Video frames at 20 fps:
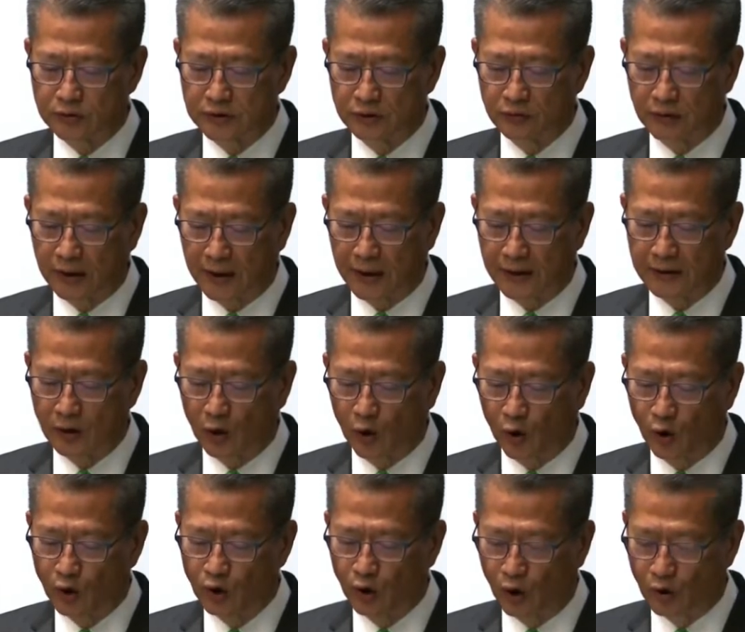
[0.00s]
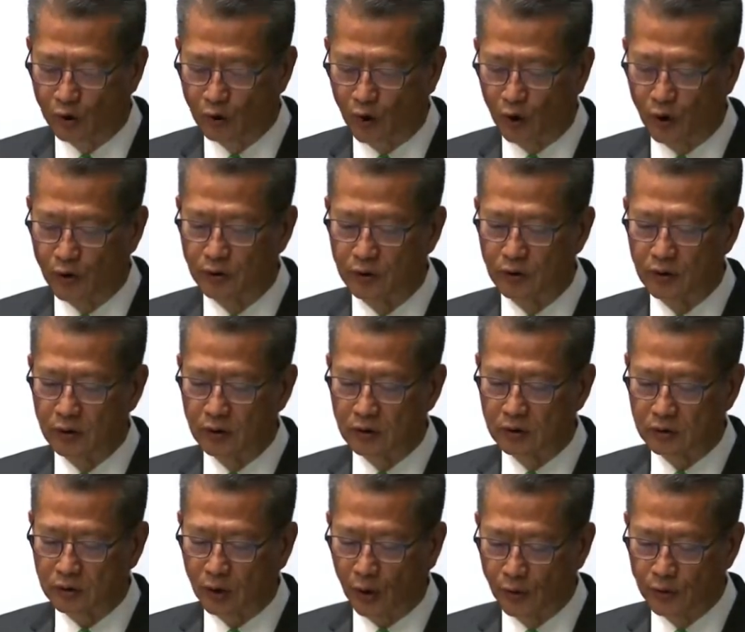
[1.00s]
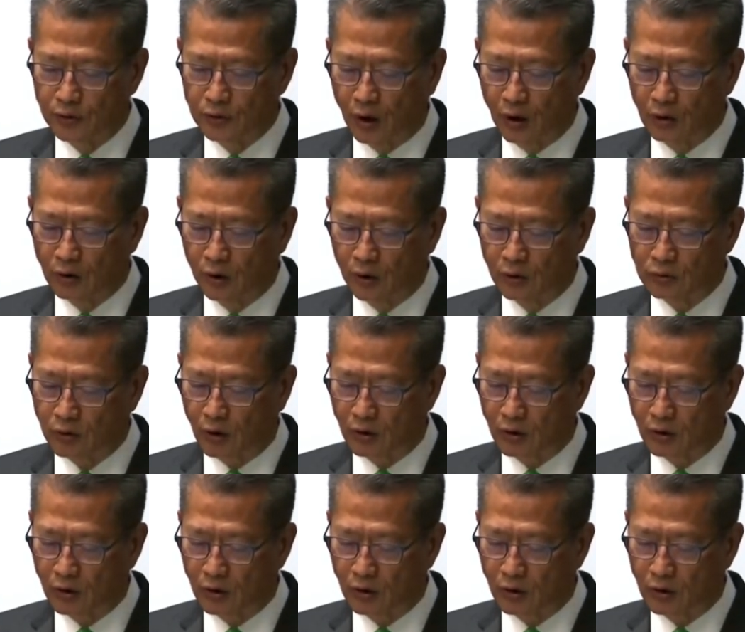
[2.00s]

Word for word: helping enterprises adapt to the economic new normal